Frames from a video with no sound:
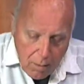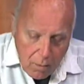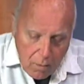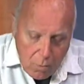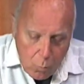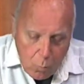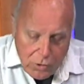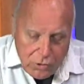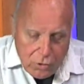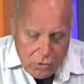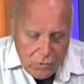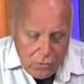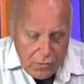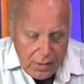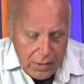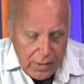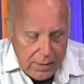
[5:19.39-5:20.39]
what you
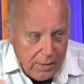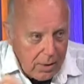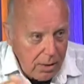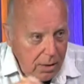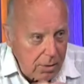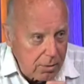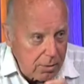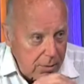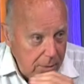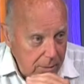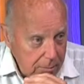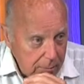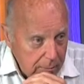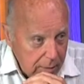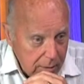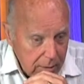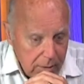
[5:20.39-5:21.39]
find out
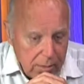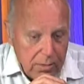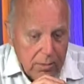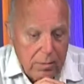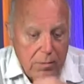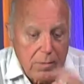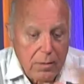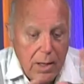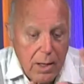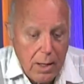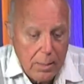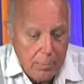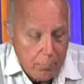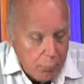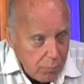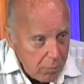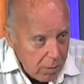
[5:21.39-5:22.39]
is that
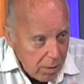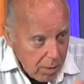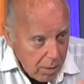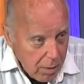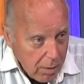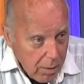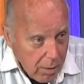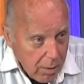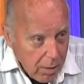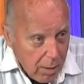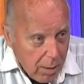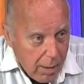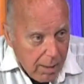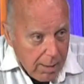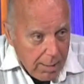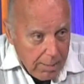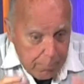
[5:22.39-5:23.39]

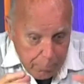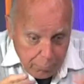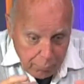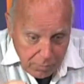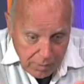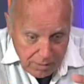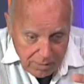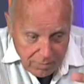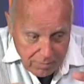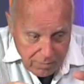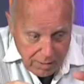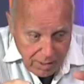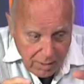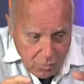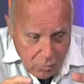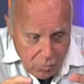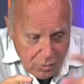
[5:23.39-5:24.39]
not
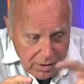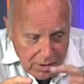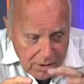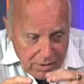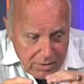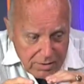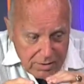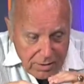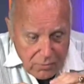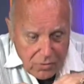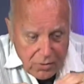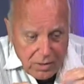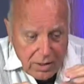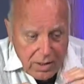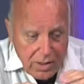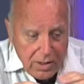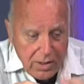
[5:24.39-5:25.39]
only is
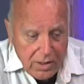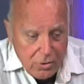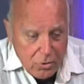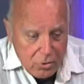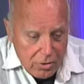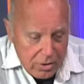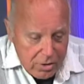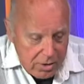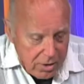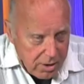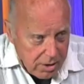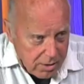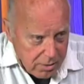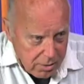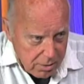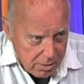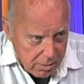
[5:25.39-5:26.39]
everything
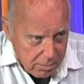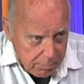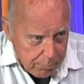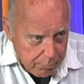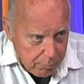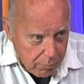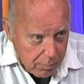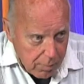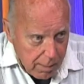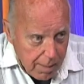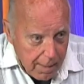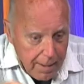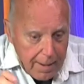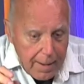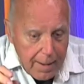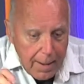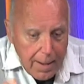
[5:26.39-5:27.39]
interconnected,
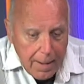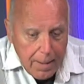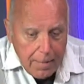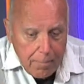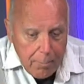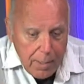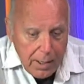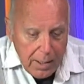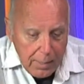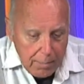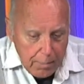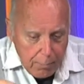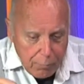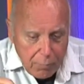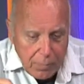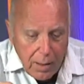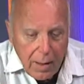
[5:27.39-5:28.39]
but
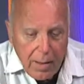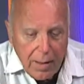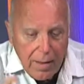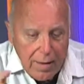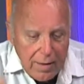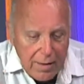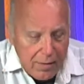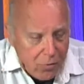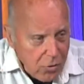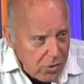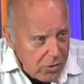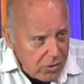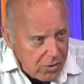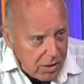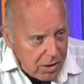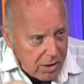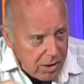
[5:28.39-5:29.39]

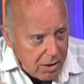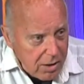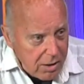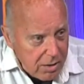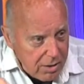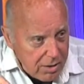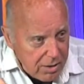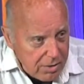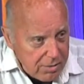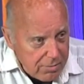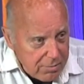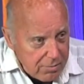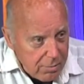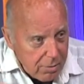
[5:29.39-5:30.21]
everything is